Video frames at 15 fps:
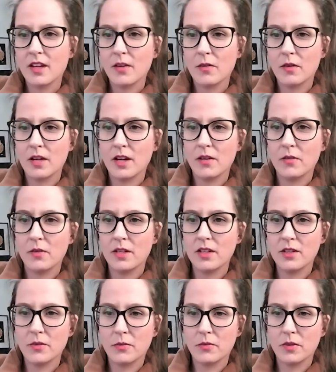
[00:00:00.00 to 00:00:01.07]
Well, I wonder
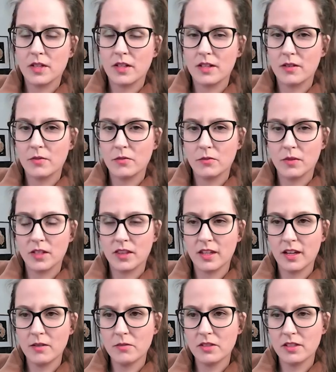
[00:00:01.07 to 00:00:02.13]
what
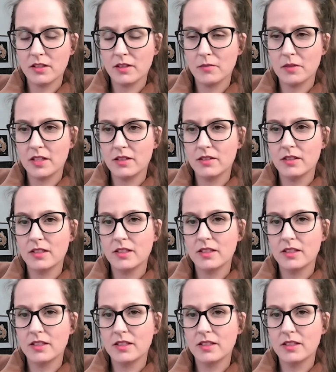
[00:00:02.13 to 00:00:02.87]
that was all about.